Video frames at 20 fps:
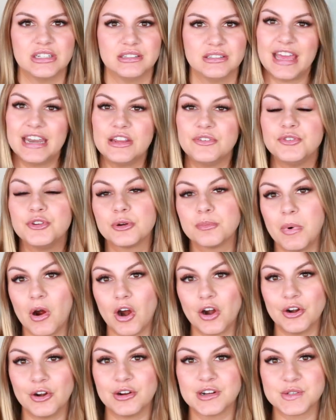And if your
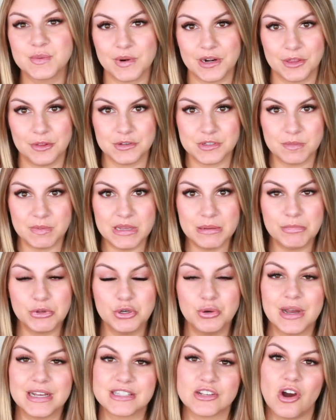partner is one of those people
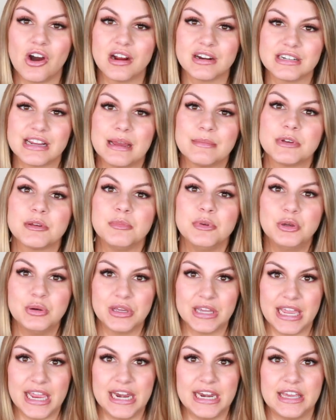who has a hard time
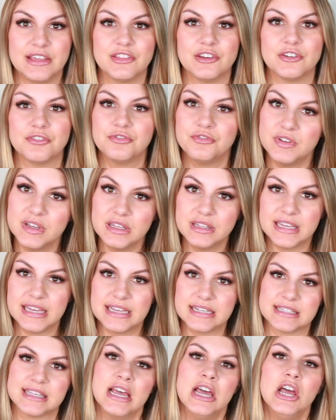communicating their
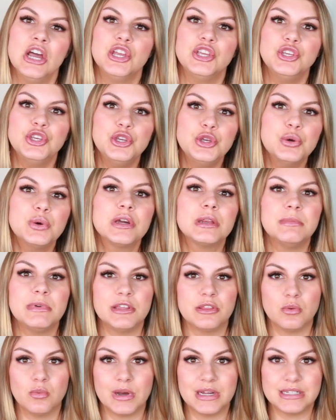feelings, you can be
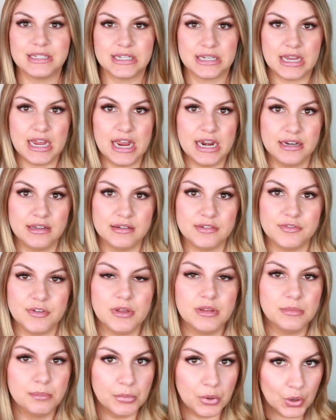the one to kind of
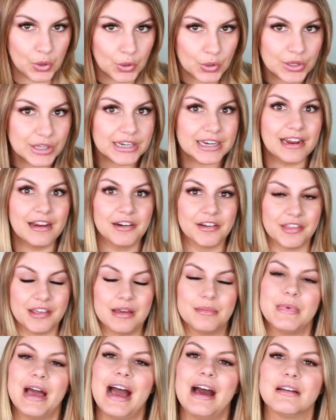pull it out of
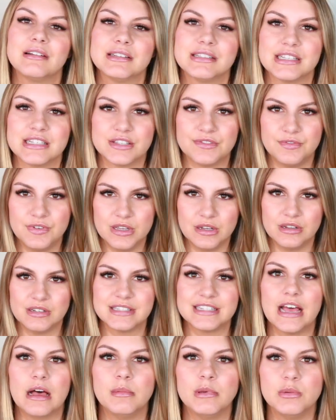them. How does this feel?
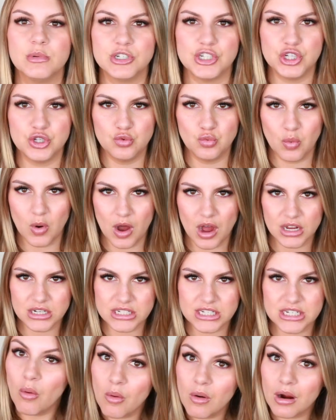Tell me what you
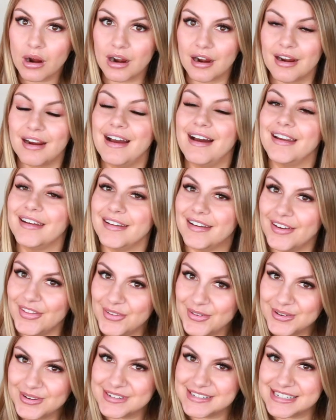want. Or
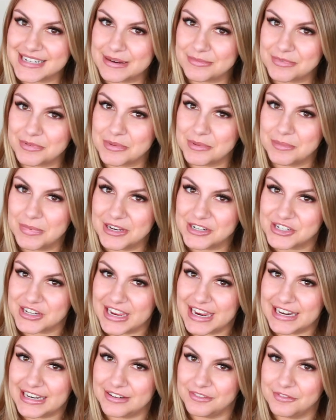another good tip from the
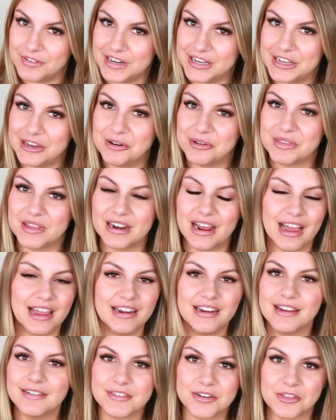Beducated video that I
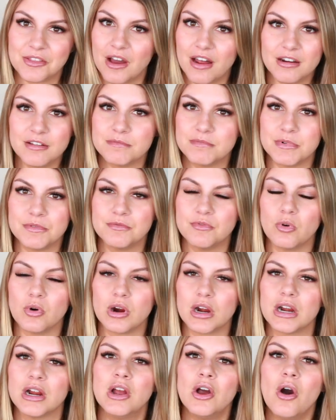had never thought of
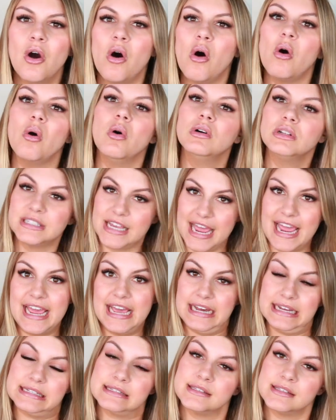before, hold
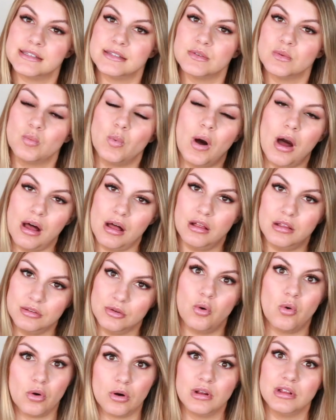hands while
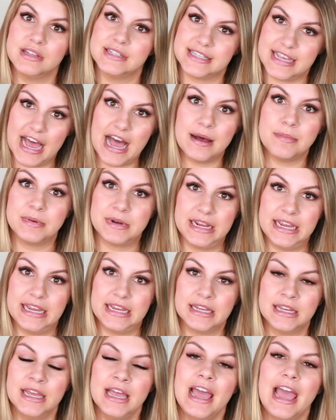oral is
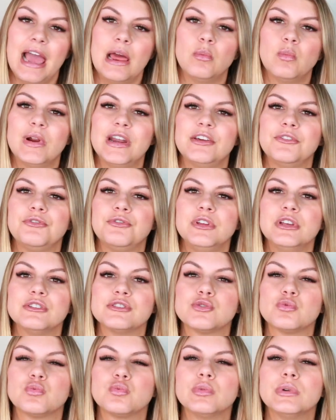happening. And when it
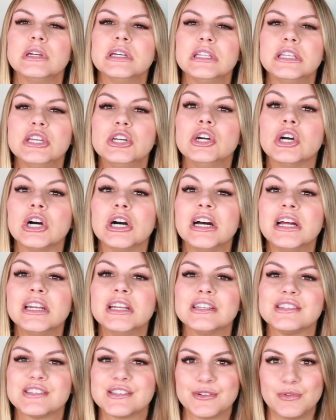feels really
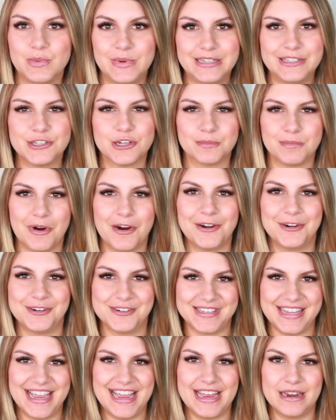good, squeeze your
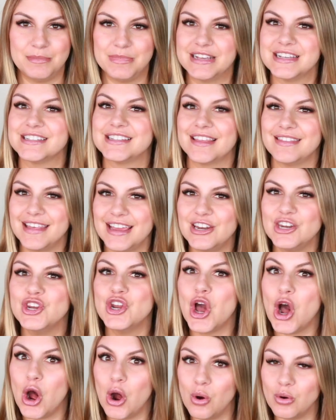partner's hand because then they
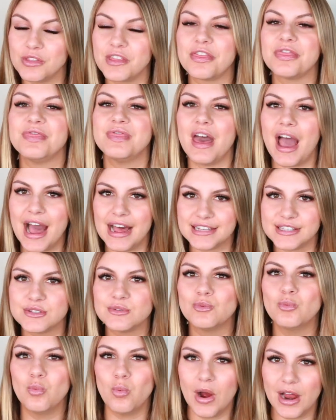know that that's
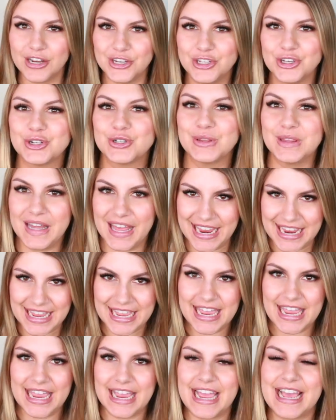what you're
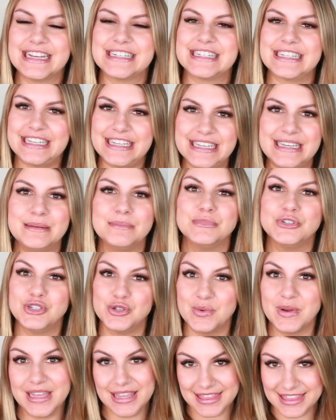liking and to keep
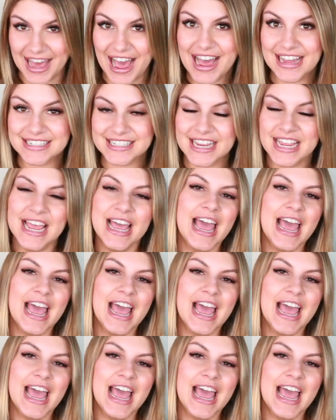doing that.